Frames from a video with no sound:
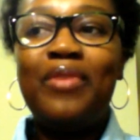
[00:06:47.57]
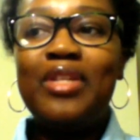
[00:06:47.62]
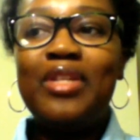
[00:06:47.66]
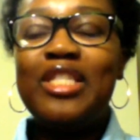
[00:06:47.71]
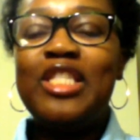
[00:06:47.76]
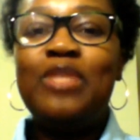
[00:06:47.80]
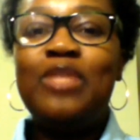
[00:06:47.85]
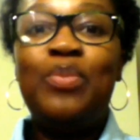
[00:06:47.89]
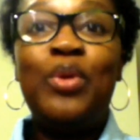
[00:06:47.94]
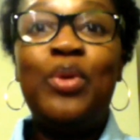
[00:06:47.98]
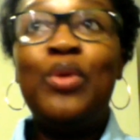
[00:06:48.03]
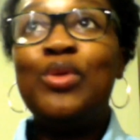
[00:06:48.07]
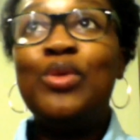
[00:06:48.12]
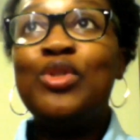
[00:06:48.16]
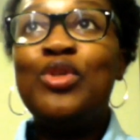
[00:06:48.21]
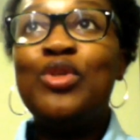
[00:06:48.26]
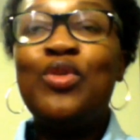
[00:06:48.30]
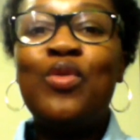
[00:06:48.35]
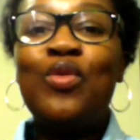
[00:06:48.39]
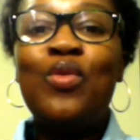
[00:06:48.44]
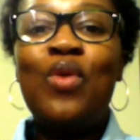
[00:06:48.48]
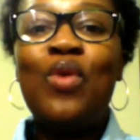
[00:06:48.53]

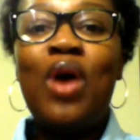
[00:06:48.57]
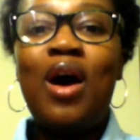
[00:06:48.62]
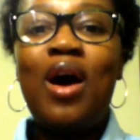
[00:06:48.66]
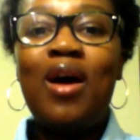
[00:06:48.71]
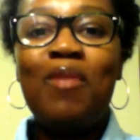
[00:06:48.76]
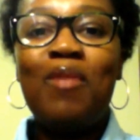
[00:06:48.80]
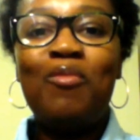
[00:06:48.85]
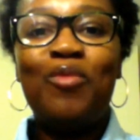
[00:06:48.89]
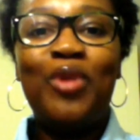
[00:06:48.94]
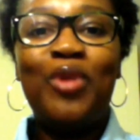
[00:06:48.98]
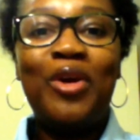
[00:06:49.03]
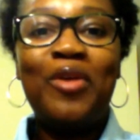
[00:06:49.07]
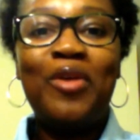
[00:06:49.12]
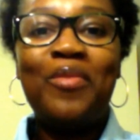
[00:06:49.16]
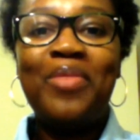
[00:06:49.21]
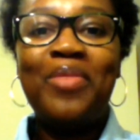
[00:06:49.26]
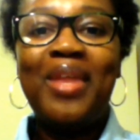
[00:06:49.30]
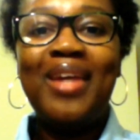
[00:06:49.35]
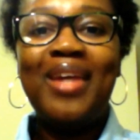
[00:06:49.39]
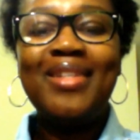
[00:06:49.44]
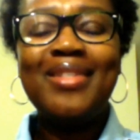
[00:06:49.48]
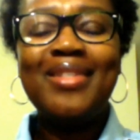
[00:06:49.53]
spiritual realm
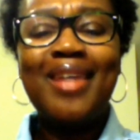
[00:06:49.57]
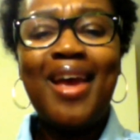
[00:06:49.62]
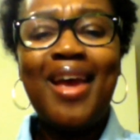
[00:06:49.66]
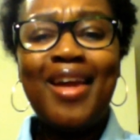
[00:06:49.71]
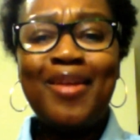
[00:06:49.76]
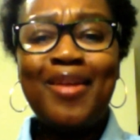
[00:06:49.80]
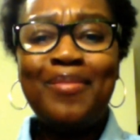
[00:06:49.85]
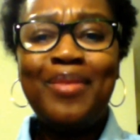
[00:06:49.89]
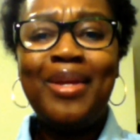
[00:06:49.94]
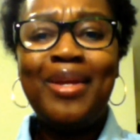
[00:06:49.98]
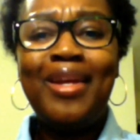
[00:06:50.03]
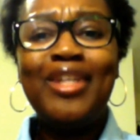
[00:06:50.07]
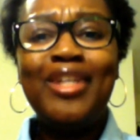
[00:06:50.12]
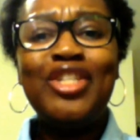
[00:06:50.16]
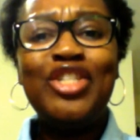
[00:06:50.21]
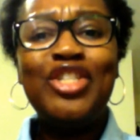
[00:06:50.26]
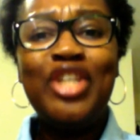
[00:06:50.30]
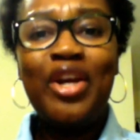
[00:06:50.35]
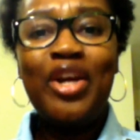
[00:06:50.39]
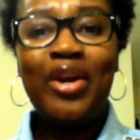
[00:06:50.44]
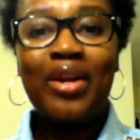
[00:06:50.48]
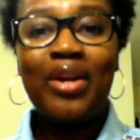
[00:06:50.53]
that's kind of being
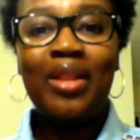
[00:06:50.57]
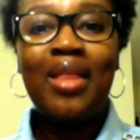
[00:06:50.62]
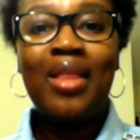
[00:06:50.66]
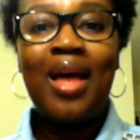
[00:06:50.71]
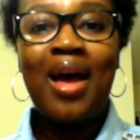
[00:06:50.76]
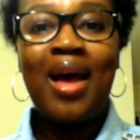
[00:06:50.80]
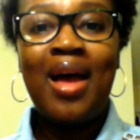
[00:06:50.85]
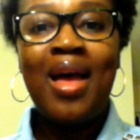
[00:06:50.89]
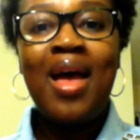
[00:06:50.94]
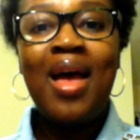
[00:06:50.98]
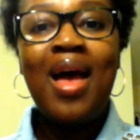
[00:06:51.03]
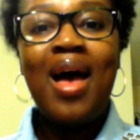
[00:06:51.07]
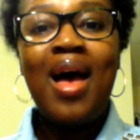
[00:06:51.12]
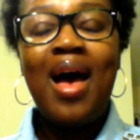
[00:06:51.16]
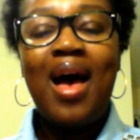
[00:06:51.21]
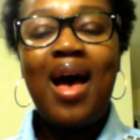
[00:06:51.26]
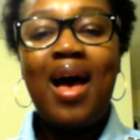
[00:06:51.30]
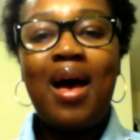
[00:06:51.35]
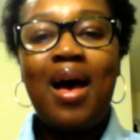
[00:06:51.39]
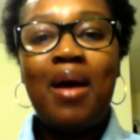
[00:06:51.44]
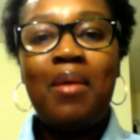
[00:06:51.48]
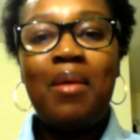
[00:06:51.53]
shared a lot.
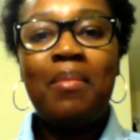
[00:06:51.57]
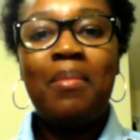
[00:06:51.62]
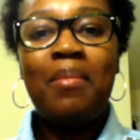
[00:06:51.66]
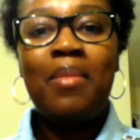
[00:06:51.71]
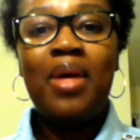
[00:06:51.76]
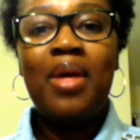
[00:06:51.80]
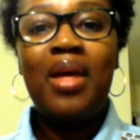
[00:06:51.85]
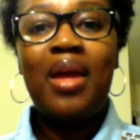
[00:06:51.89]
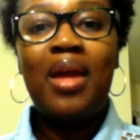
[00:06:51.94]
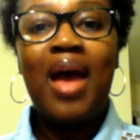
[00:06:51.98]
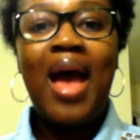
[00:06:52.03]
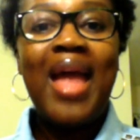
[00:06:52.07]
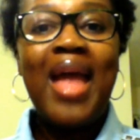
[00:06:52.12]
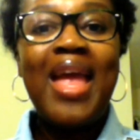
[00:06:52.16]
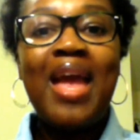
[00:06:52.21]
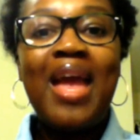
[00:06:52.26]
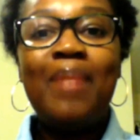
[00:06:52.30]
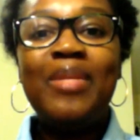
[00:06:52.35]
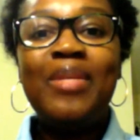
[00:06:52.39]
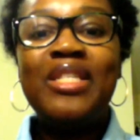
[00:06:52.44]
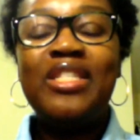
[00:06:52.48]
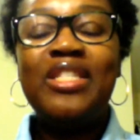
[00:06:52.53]
I am
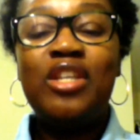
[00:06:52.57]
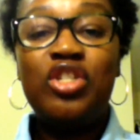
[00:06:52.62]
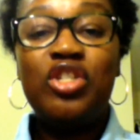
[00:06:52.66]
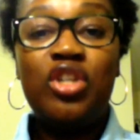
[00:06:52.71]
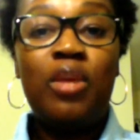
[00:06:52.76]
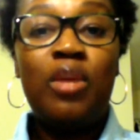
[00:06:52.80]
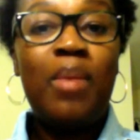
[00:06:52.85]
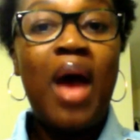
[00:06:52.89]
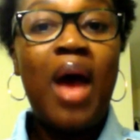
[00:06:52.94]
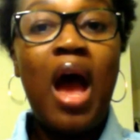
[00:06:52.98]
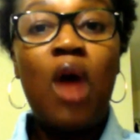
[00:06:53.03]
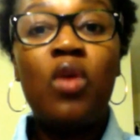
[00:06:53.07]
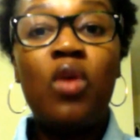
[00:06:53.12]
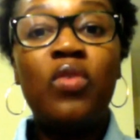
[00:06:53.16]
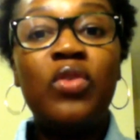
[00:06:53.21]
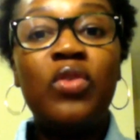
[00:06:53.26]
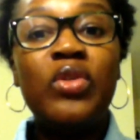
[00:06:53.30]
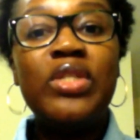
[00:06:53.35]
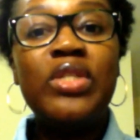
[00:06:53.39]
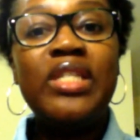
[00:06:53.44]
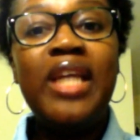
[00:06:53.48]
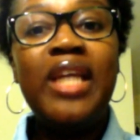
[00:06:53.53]
is such a powerful
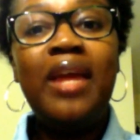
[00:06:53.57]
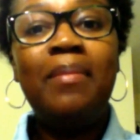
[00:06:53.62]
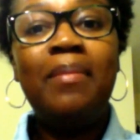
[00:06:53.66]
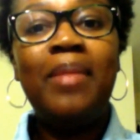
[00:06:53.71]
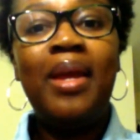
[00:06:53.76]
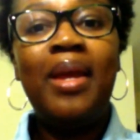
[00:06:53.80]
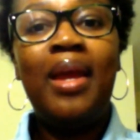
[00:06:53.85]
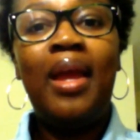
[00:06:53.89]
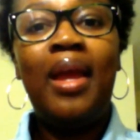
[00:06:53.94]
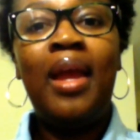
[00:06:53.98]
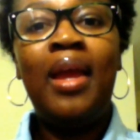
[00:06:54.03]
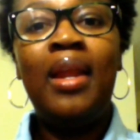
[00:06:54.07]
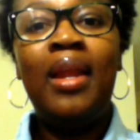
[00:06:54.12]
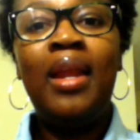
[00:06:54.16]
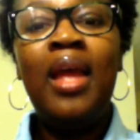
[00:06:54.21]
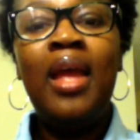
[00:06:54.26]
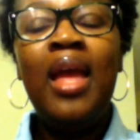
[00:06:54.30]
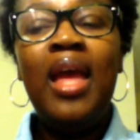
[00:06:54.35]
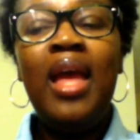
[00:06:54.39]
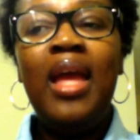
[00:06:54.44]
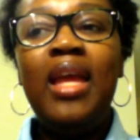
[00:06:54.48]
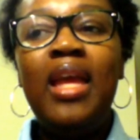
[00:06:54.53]
statement. And
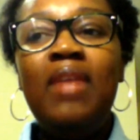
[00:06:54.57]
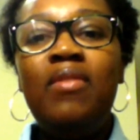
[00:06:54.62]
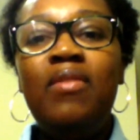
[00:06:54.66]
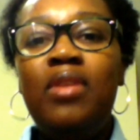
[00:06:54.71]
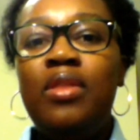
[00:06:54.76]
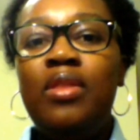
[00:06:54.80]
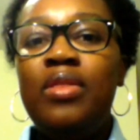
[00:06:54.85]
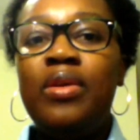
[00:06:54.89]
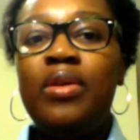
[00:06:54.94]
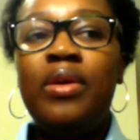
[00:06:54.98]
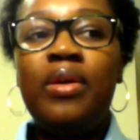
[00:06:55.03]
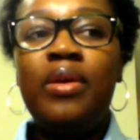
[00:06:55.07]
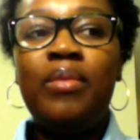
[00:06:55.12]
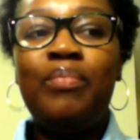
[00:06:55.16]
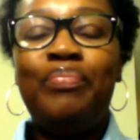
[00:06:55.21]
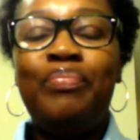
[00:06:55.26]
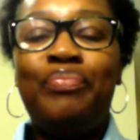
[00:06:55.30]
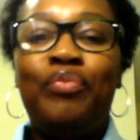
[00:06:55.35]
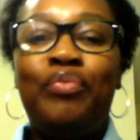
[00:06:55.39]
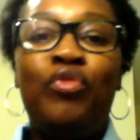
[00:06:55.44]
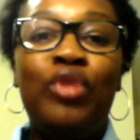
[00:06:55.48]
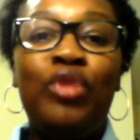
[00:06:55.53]
even in the
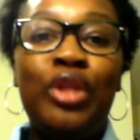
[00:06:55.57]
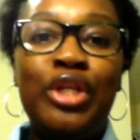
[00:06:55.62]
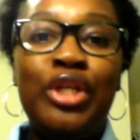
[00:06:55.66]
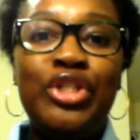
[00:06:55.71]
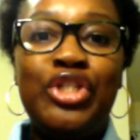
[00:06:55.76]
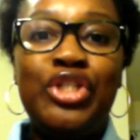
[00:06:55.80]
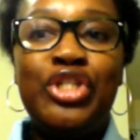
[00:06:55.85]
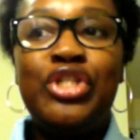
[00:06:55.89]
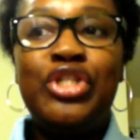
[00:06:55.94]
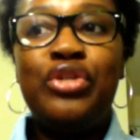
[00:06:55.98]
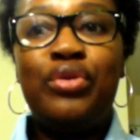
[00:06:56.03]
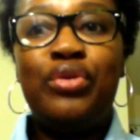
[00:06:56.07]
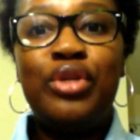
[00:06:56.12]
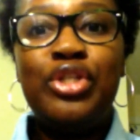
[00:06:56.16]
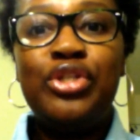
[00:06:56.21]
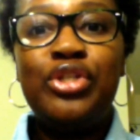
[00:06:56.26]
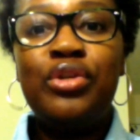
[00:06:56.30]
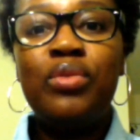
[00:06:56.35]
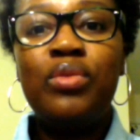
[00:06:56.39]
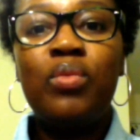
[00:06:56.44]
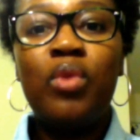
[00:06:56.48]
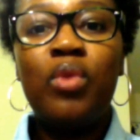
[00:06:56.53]
religious
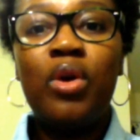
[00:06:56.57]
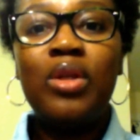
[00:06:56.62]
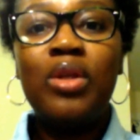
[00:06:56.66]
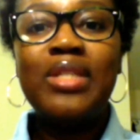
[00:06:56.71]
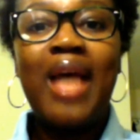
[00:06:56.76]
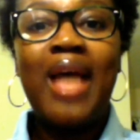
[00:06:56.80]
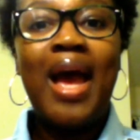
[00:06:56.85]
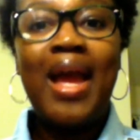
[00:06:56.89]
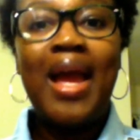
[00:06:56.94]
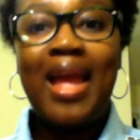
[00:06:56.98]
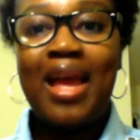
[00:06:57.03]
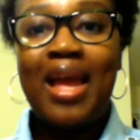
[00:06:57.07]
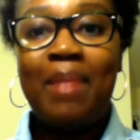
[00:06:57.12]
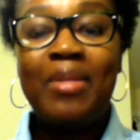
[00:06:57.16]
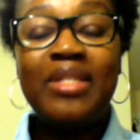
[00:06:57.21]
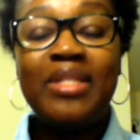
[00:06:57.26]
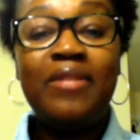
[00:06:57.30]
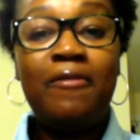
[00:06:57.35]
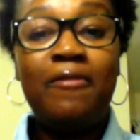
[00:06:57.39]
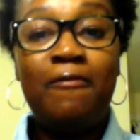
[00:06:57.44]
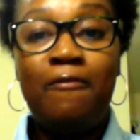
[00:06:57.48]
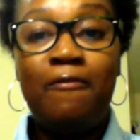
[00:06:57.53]
Christian world, I am is a
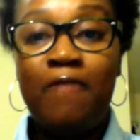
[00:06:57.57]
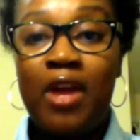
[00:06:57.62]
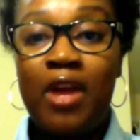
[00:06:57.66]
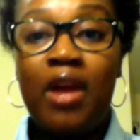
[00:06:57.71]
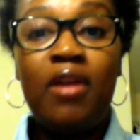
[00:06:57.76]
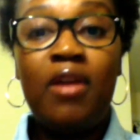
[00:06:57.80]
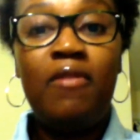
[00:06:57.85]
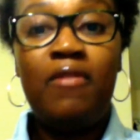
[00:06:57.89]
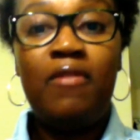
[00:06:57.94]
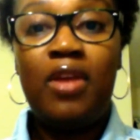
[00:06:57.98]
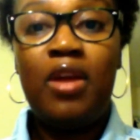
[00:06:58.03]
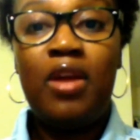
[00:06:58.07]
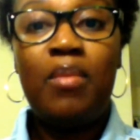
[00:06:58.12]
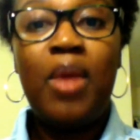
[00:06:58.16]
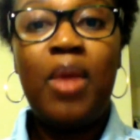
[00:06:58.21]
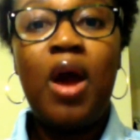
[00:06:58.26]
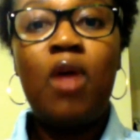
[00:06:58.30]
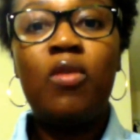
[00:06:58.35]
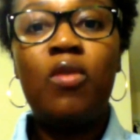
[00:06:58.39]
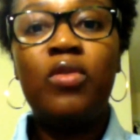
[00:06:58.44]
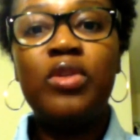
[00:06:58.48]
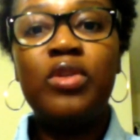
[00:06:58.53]
very, very
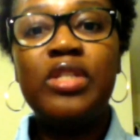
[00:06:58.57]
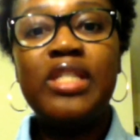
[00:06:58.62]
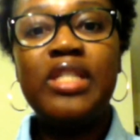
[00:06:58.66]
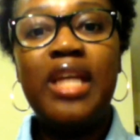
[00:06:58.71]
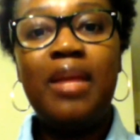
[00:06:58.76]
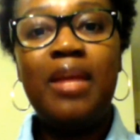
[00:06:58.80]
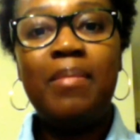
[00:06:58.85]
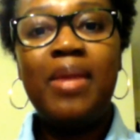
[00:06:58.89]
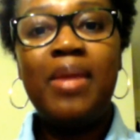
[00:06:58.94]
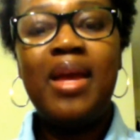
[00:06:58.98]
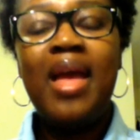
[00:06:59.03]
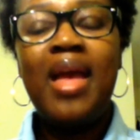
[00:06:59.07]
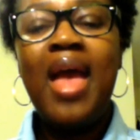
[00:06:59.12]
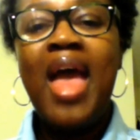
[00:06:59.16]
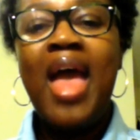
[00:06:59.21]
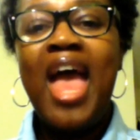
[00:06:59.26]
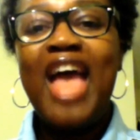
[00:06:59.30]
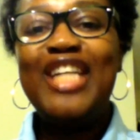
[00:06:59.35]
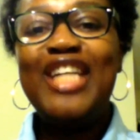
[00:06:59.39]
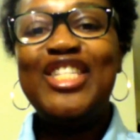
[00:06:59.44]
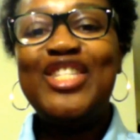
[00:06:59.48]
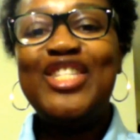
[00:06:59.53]
powerful statement.
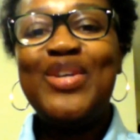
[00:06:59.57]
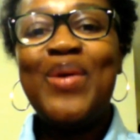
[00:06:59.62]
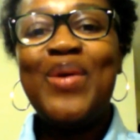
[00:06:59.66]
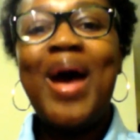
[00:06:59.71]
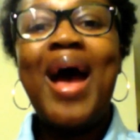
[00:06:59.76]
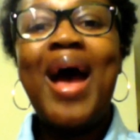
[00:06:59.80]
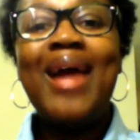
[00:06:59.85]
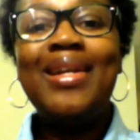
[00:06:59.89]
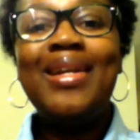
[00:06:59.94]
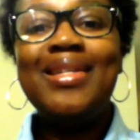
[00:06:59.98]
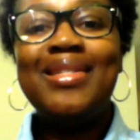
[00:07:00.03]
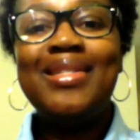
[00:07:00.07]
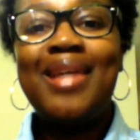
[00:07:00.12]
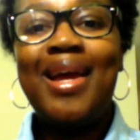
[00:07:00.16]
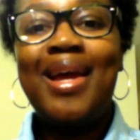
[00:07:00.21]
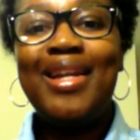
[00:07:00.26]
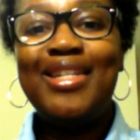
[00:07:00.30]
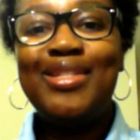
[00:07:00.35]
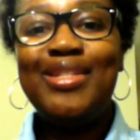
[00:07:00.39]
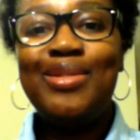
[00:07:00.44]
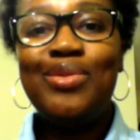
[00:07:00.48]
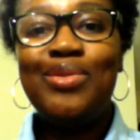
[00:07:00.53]
And so I decided
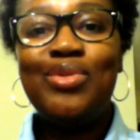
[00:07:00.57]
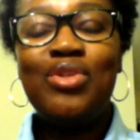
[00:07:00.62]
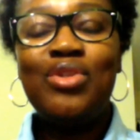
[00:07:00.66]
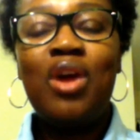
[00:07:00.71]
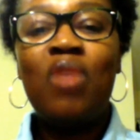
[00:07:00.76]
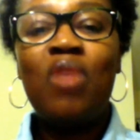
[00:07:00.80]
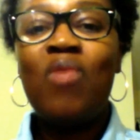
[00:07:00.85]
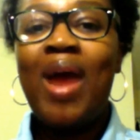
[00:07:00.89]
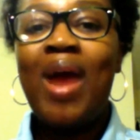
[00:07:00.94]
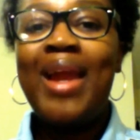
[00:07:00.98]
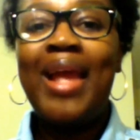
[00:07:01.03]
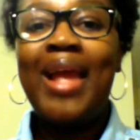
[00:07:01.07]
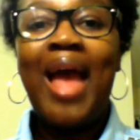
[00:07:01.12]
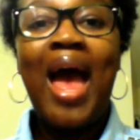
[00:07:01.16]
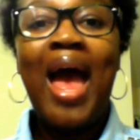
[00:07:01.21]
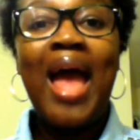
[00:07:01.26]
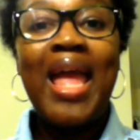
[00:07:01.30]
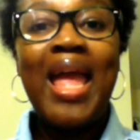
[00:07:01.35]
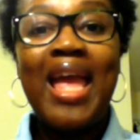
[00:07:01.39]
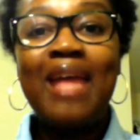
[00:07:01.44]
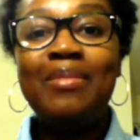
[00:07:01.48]
to start writing I am